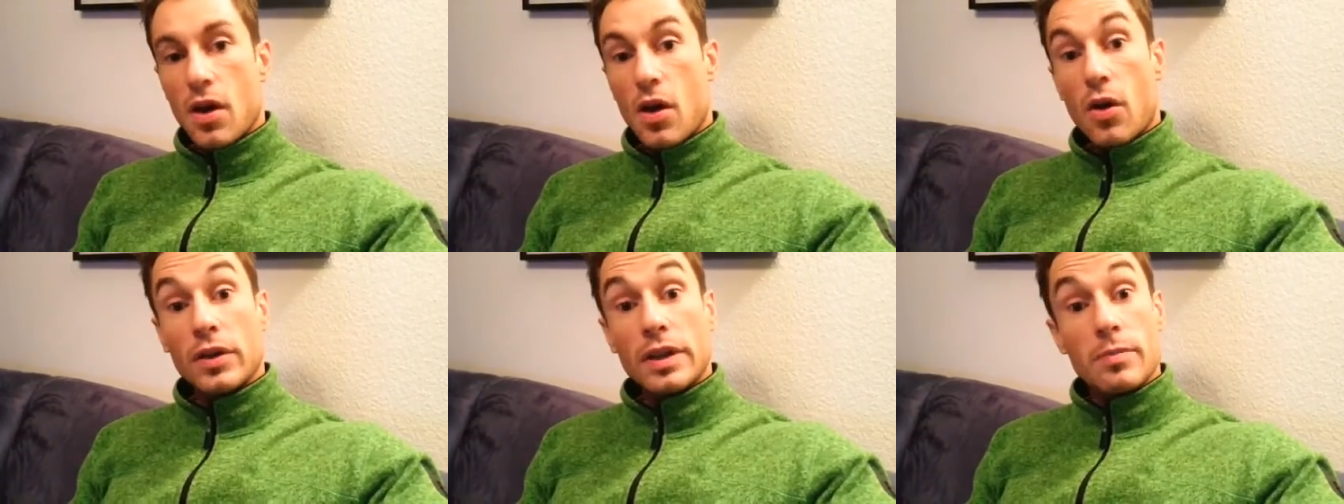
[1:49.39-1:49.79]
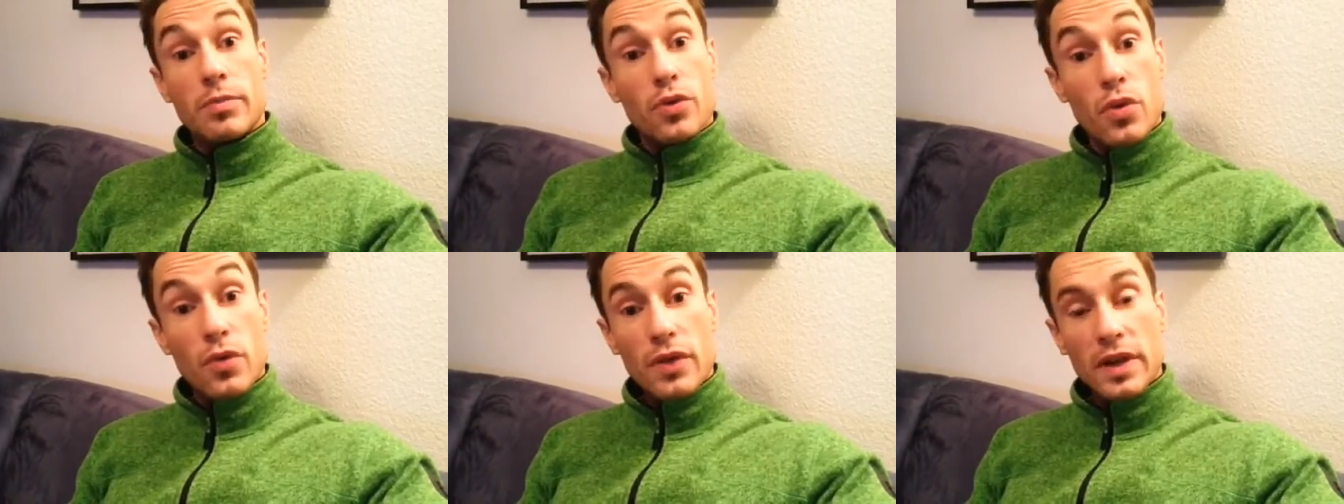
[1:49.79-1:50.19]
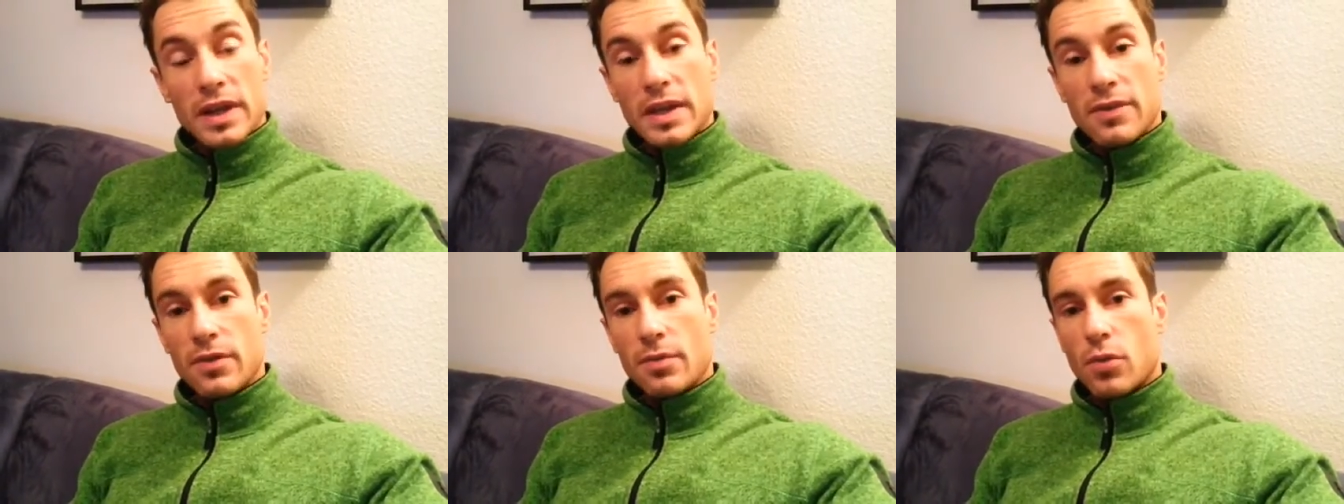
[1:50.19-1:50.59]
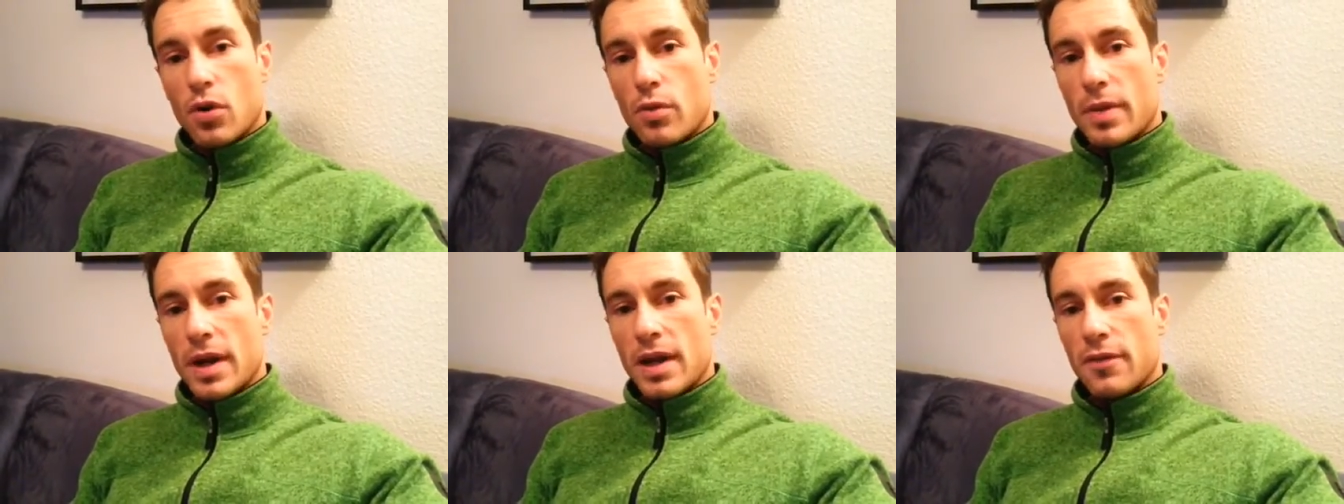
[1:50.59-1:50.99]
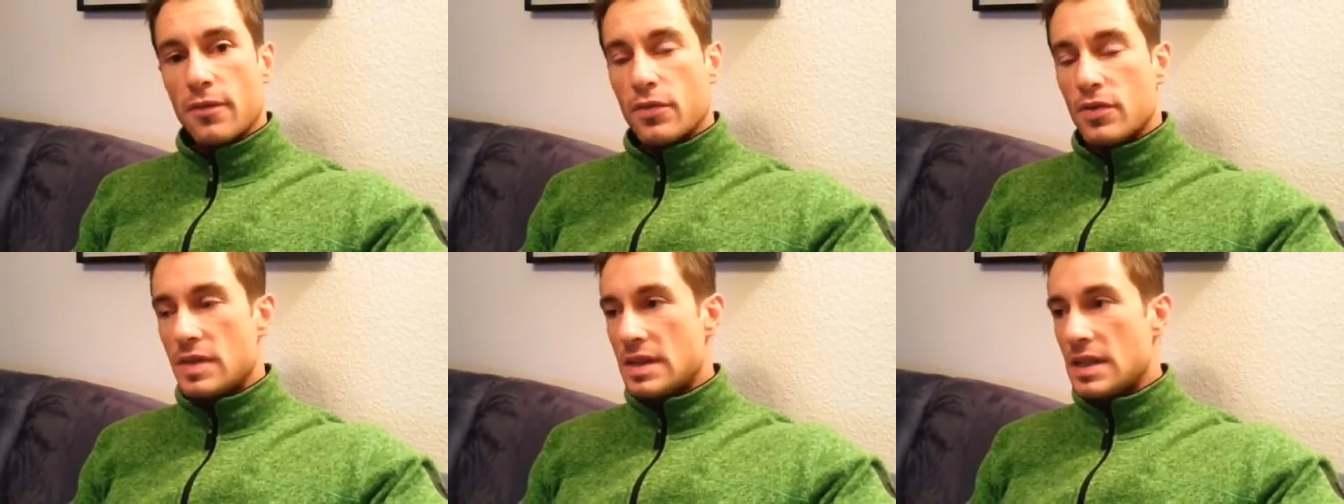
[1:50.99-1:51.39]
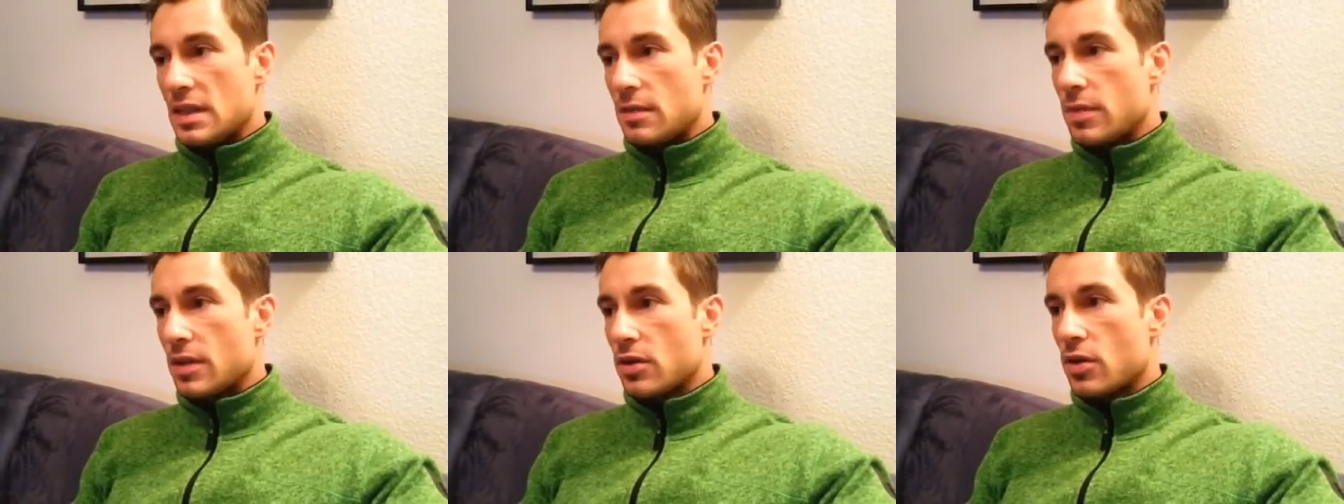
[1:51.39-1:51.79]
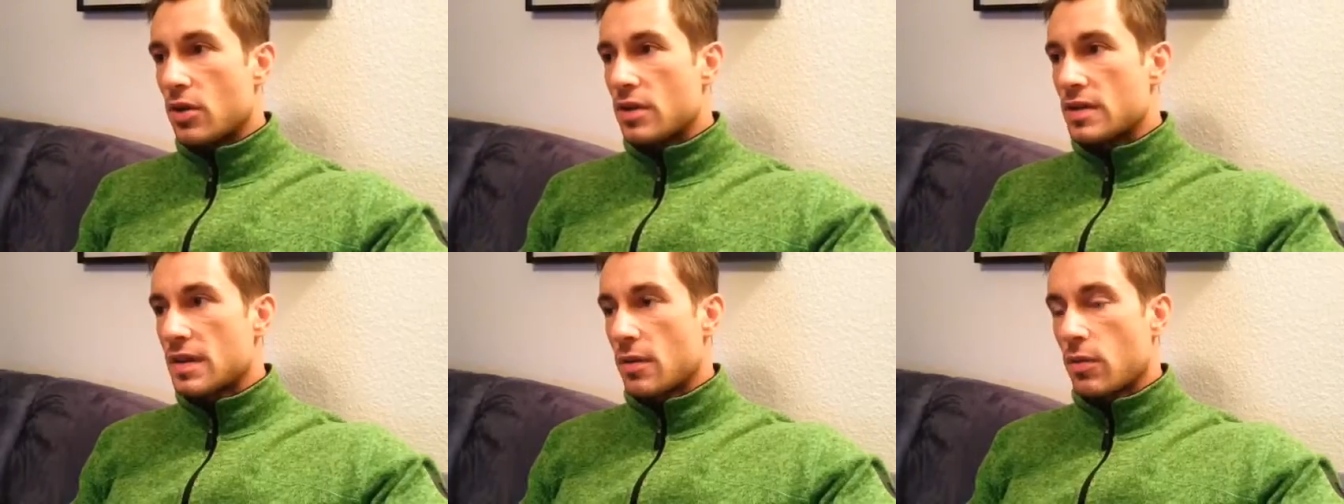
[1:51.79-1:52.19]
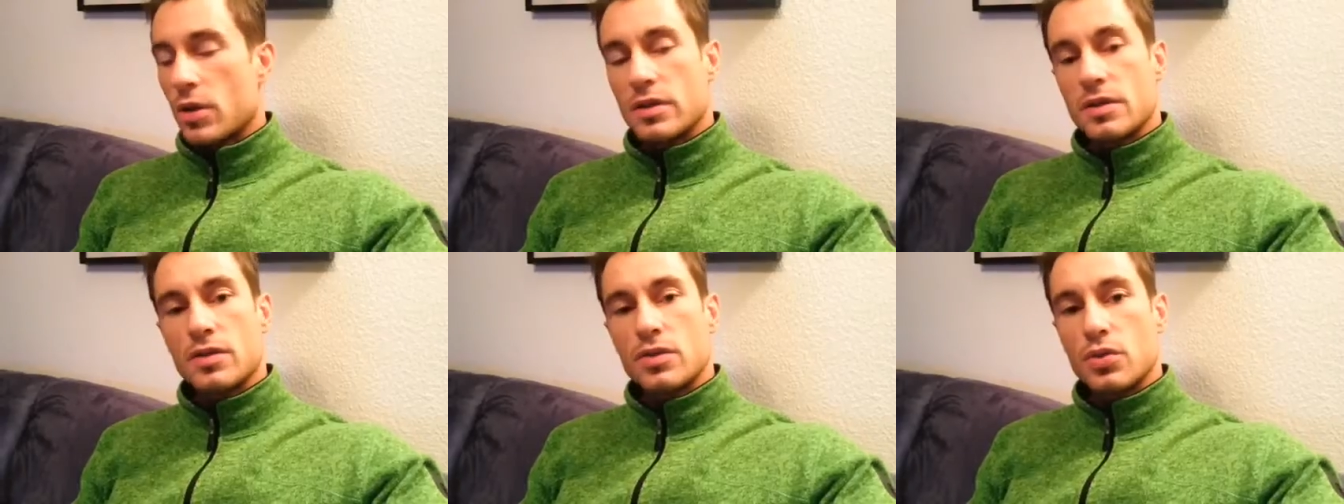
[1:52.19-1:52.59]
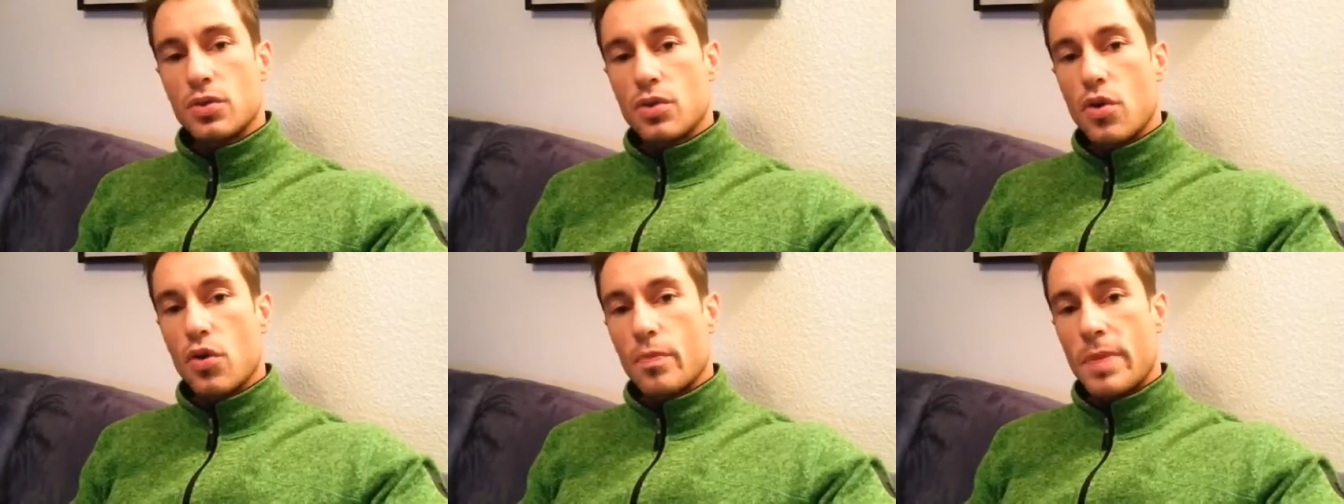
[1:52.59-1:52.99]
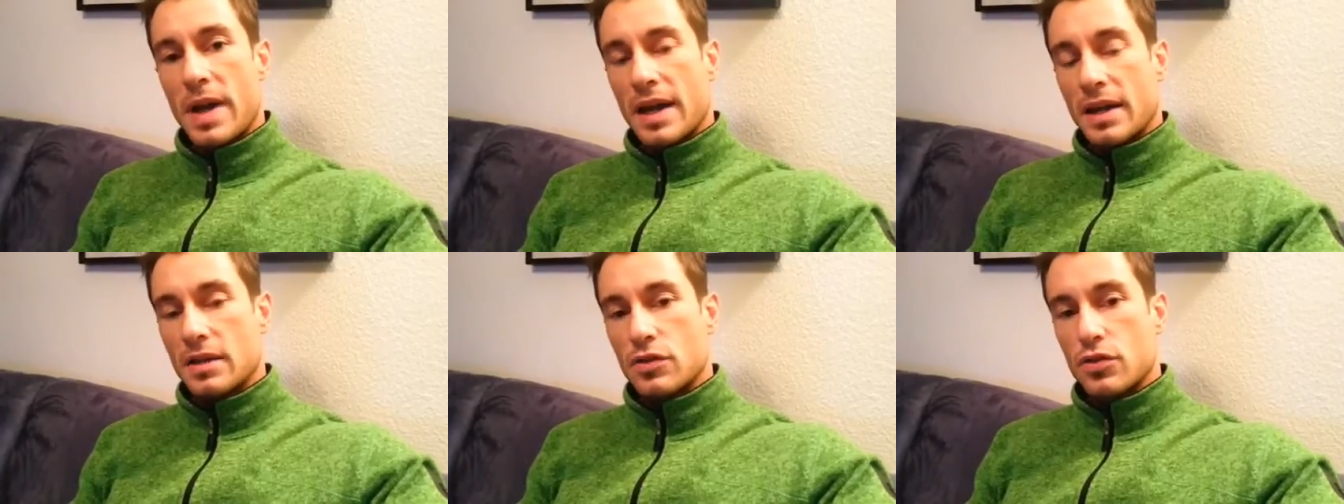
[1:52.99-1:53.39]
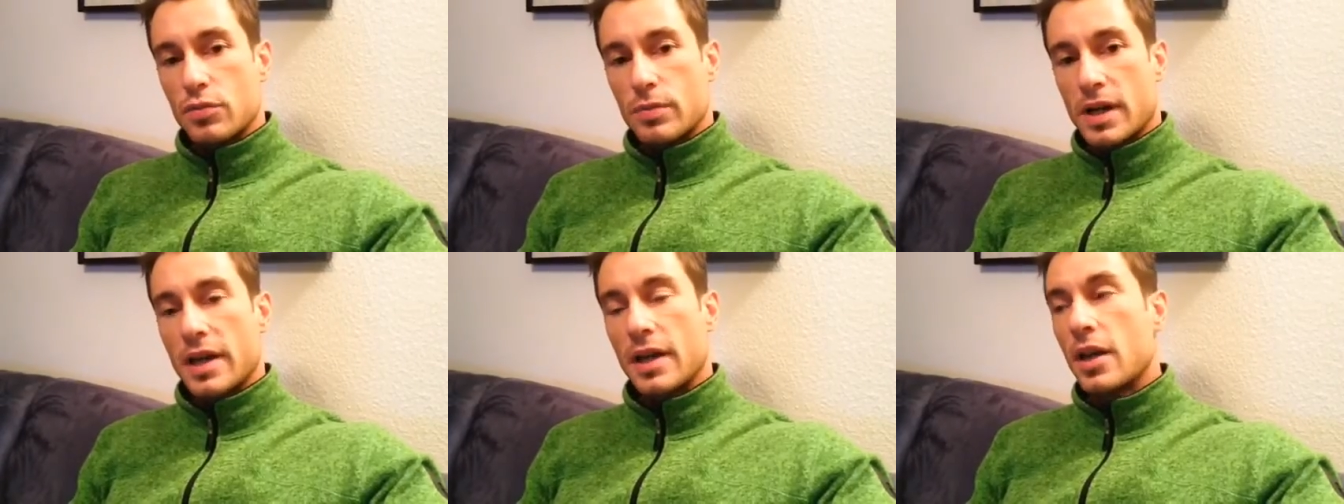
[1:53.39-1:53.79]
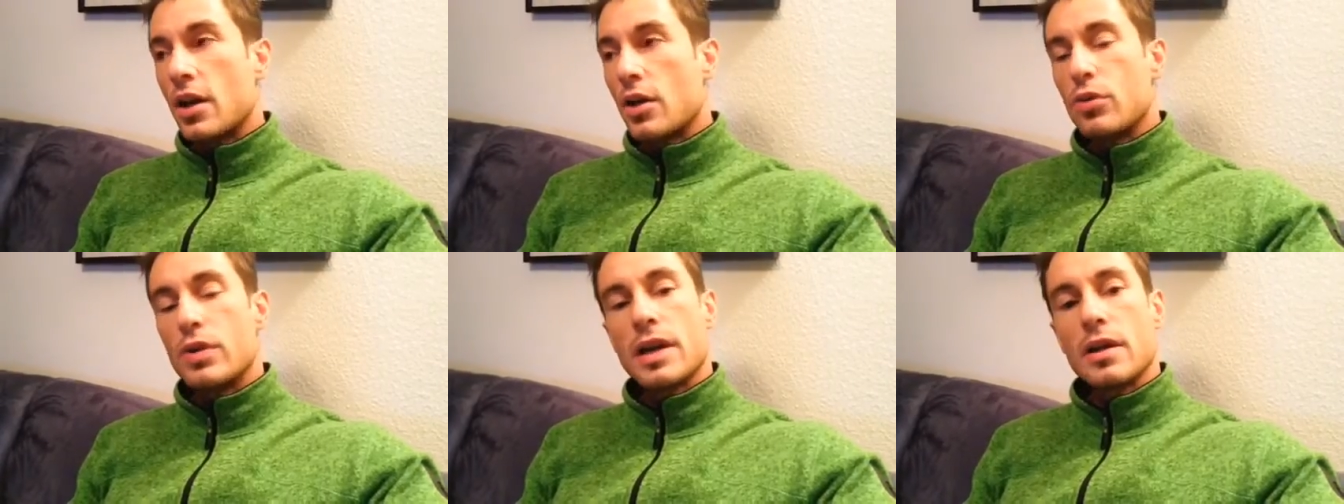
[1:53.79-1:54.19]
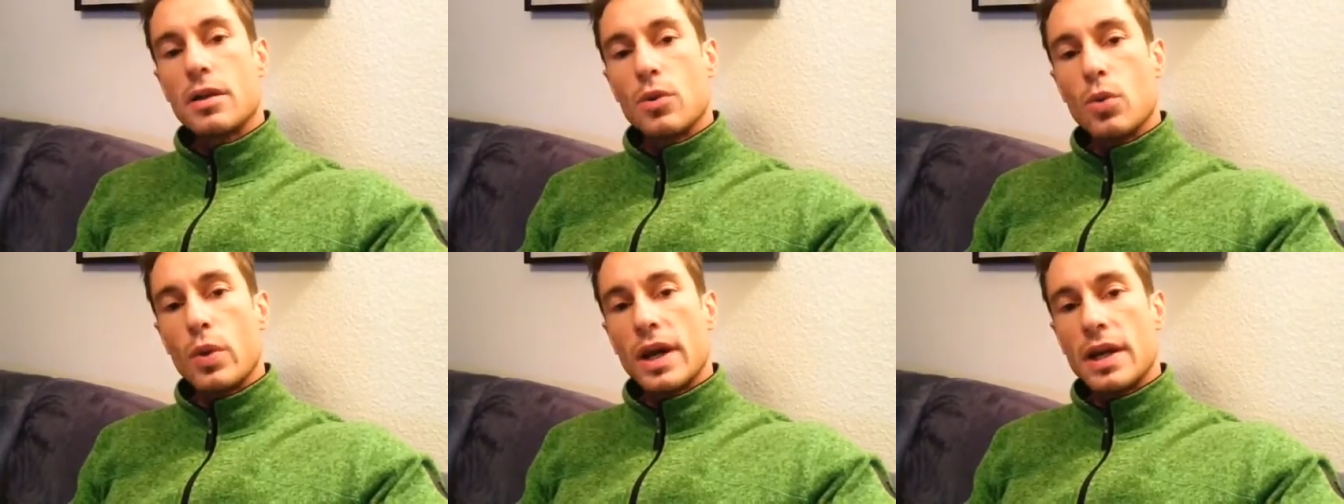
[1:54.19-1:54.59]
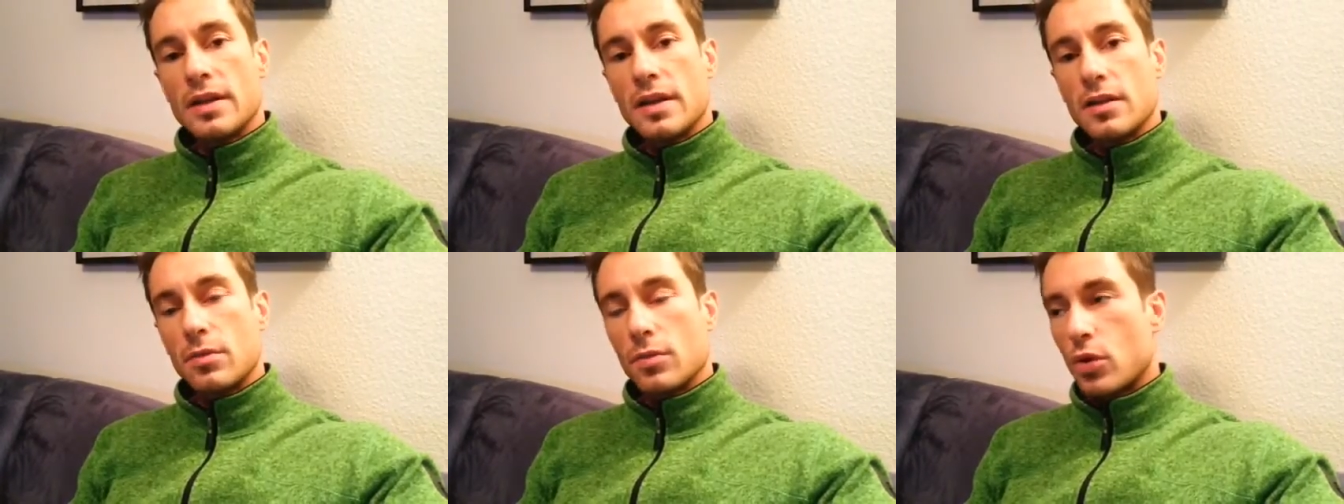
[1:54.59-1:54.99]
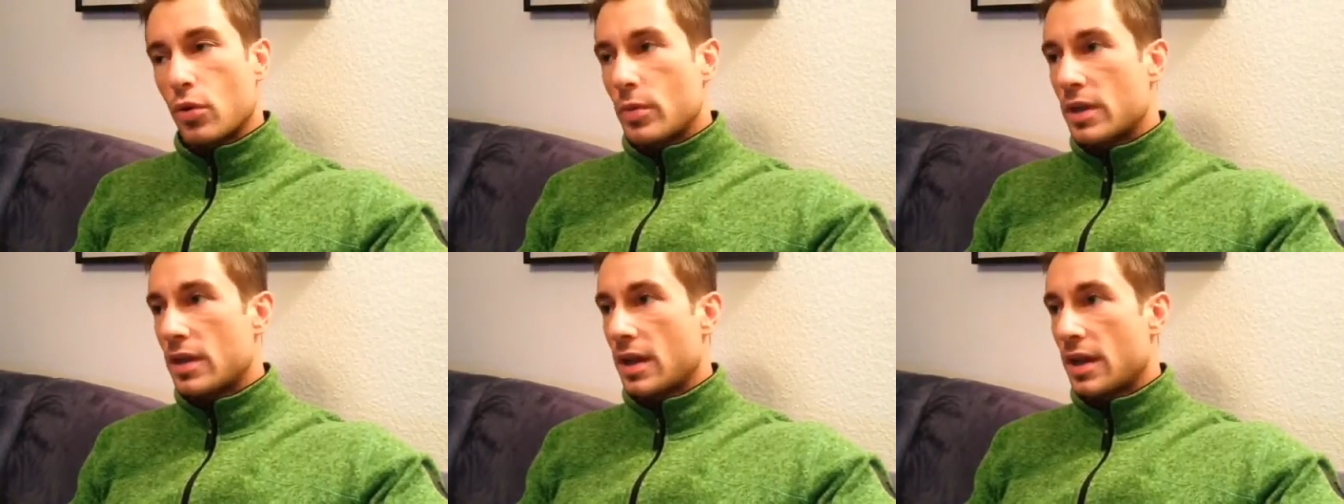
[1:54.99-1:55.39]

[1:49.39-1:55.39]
on improving even more my physique because I want to go back to my regular weight at the moment.